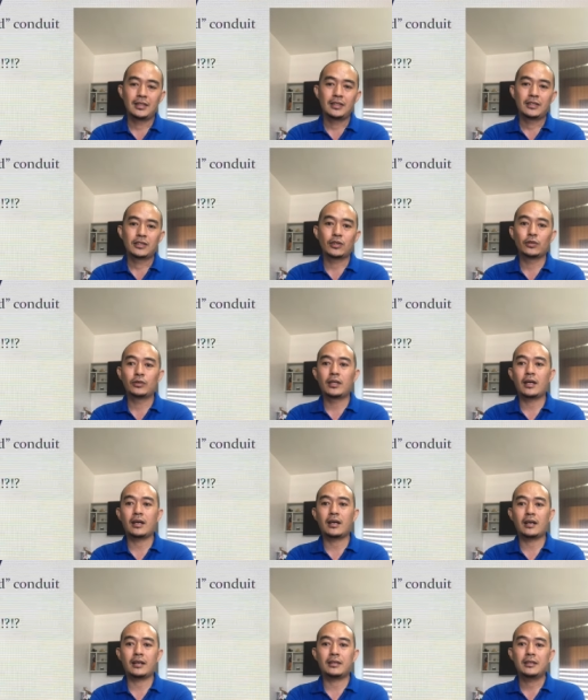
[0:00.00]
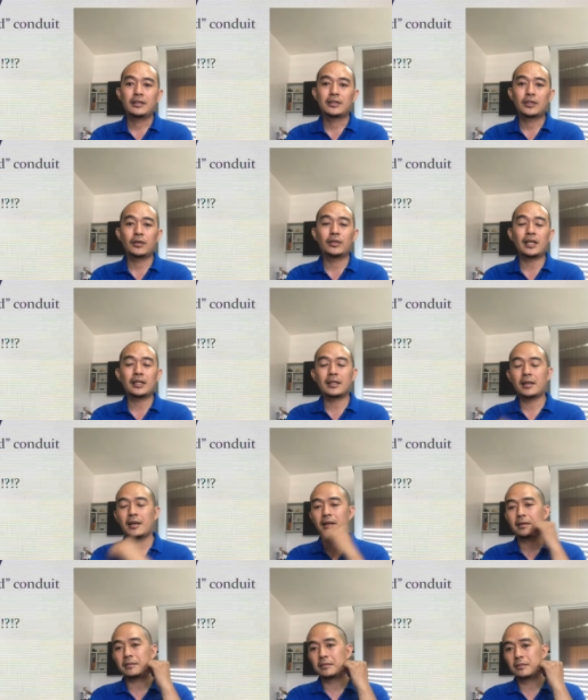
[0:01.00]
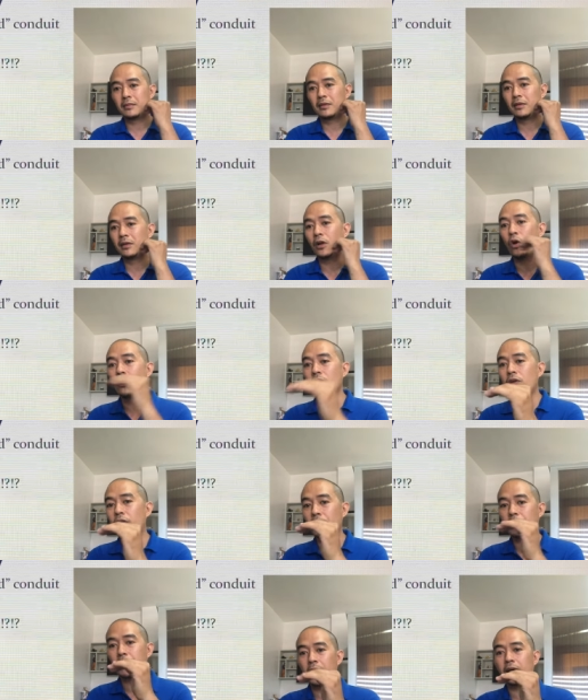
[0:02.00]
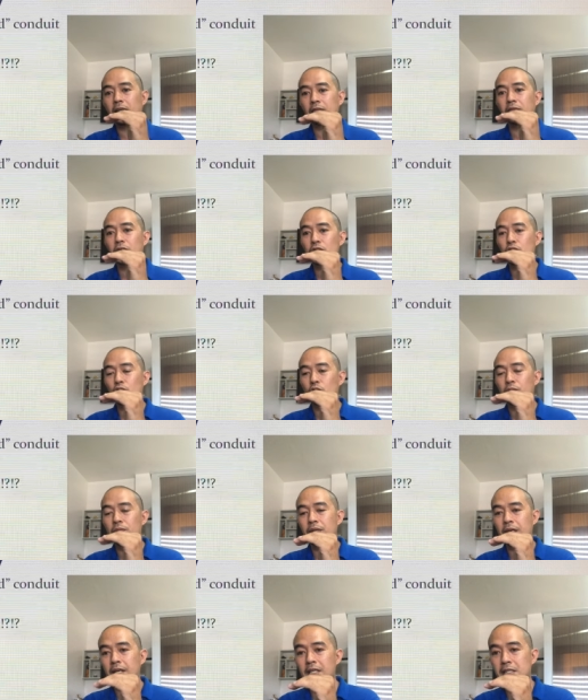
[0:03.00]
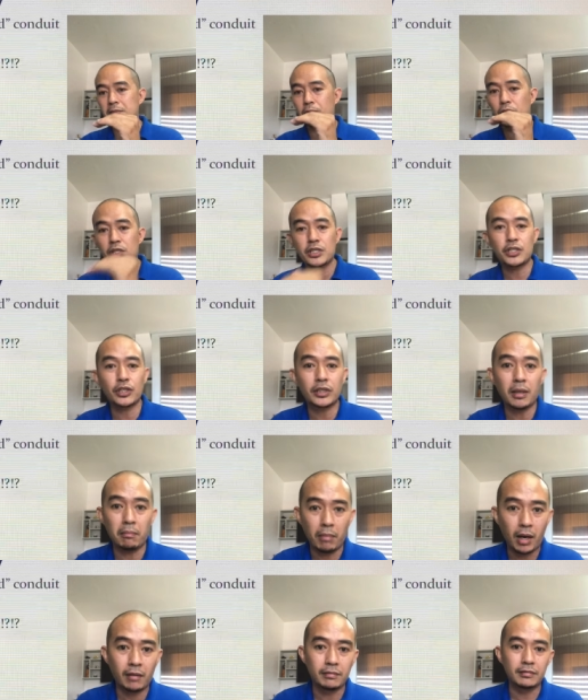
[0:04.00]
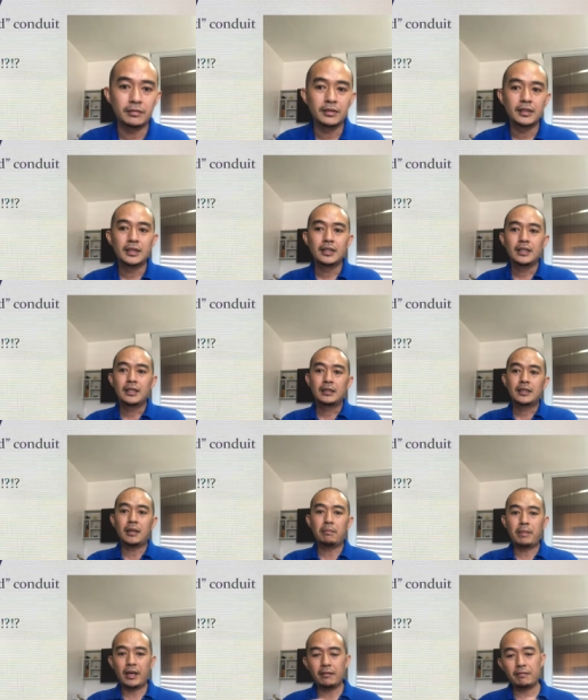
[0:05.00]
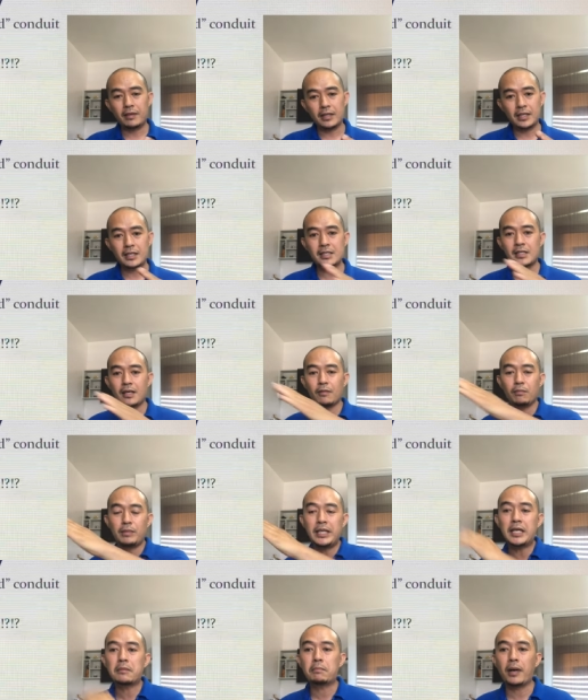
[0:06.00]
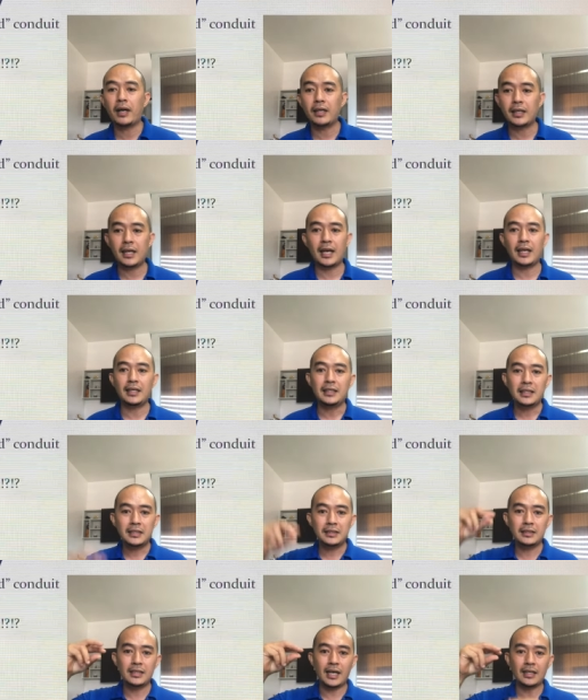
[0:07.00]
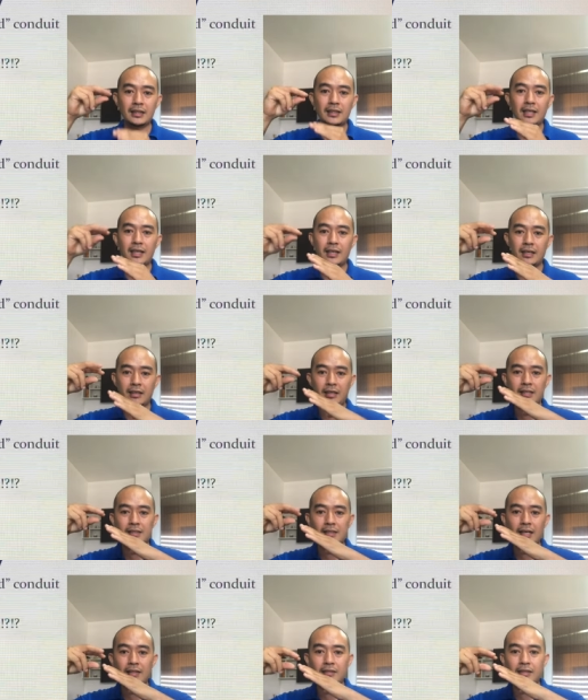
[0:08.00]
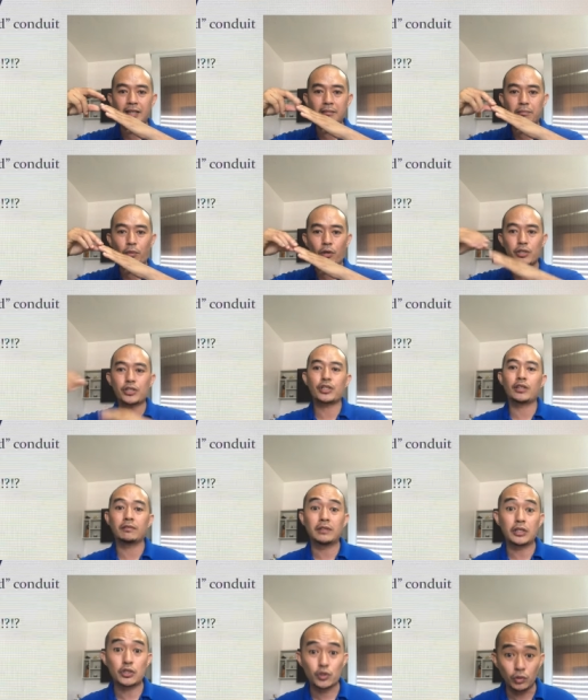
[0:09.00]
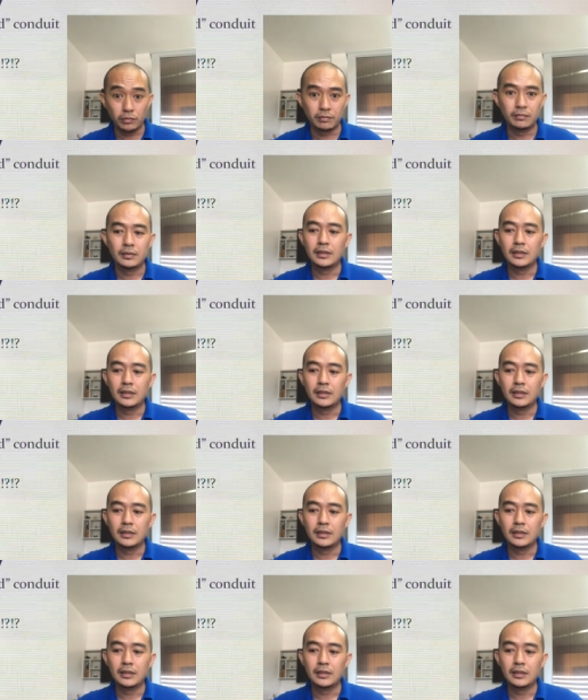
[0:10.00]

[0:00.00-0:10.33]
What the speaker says: So the so that the longer part of the tube is positioned above. The bevel is the oblique part, ha, not the extended portion of the tube.